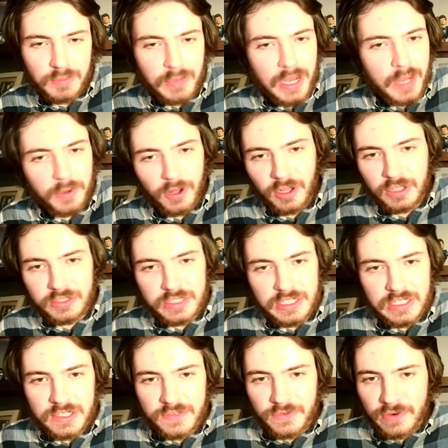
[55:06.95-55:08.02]
My
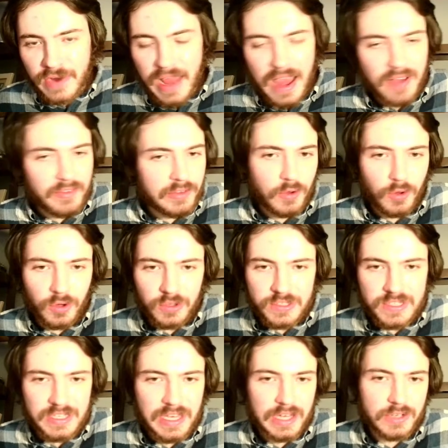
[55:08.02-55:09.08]
apologies for having the whole
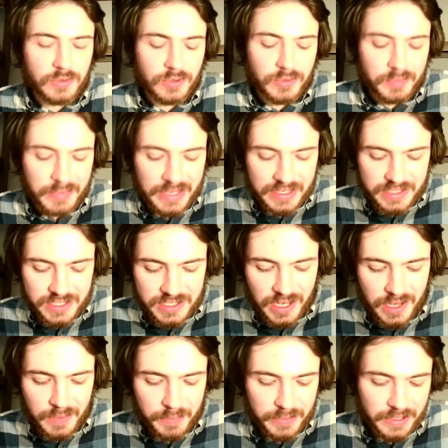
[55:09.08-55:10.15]
schedule mixed up.